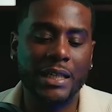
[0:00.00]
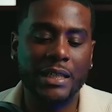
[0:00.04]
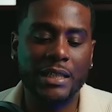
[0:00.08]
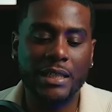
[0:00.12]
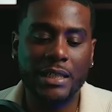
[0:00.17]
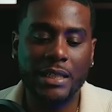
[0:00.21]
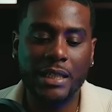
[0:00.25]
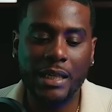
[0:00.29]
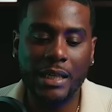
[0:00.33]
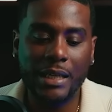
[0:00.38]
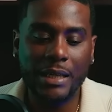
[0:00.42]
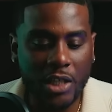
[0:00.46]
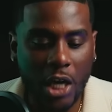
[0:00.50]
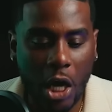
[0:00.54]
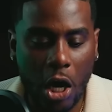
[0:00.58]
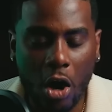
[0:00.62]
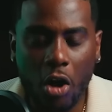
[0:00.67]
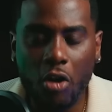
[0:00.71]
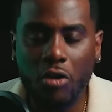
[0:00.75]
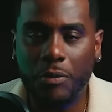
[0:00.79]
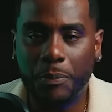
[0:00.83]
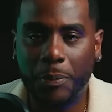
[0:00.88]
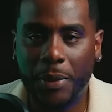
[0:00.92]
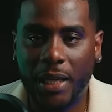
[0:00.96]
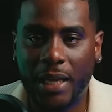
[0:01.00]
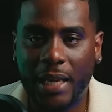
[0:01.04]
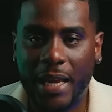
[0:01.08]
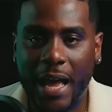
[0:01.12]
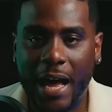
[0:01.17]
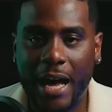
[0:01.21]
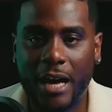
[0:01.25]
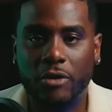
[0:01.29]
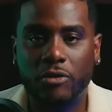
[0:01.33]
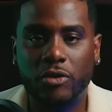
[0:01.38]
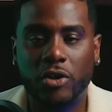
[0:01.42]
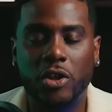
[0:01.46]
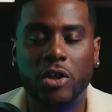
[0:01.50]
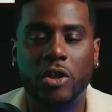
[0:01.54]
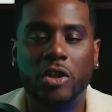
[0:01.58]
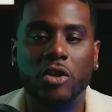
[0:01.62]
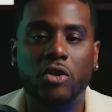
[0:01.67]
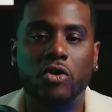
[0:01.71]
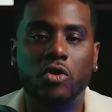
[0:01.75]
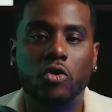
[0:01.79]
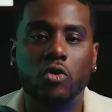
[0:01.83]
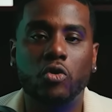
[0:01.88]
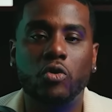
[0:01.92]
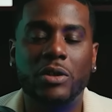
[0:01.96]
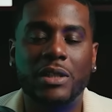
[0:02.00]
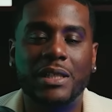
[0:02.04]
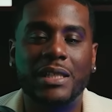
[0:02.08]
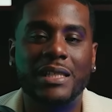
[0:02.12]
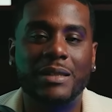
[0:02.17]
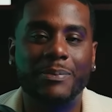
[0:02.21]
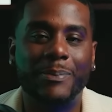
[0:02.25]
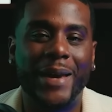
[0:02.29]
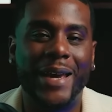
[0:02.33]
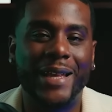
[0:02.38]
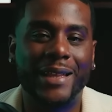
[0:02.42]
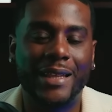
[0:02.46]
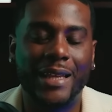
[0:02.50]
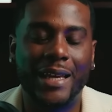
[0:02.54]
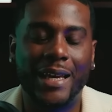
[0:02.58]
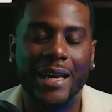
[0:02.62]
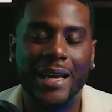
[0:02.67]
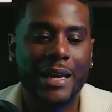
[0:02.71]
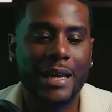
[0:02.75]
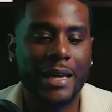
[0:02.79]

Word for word: and she taught me how to use this method.